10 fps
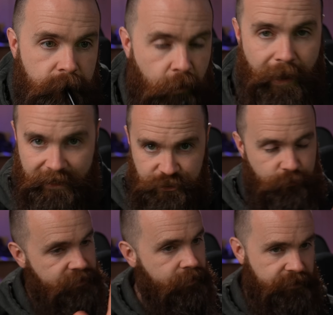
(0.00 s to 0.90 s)
Now,
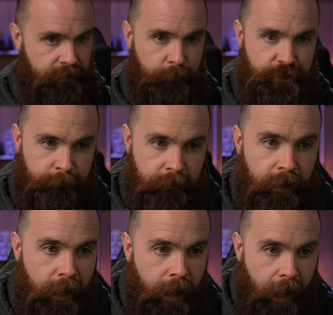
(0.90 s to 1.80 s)
asterisk assumption.
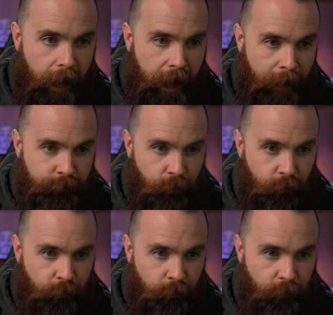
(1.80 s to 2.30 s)
I'm